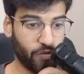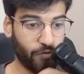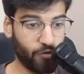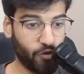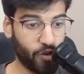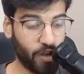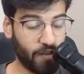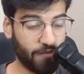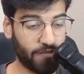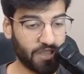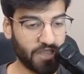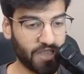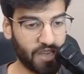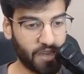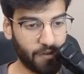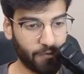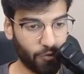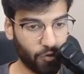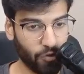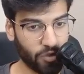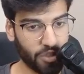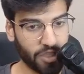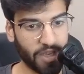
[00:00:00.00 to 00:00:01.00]
if you have a
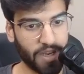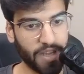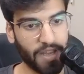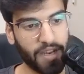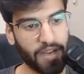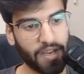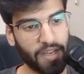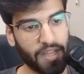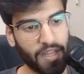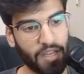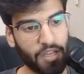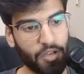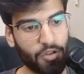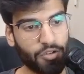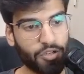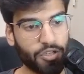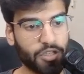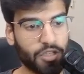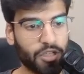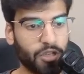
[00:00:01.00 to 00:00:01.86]
self-hosted n8n, you're just